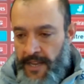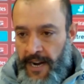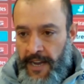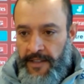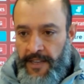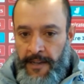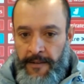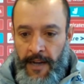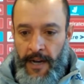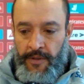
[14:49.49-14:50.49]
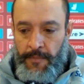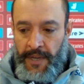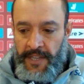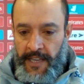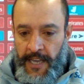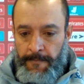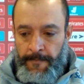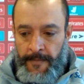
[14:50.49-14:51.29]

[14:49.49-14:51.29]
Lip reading: idea how to play the game.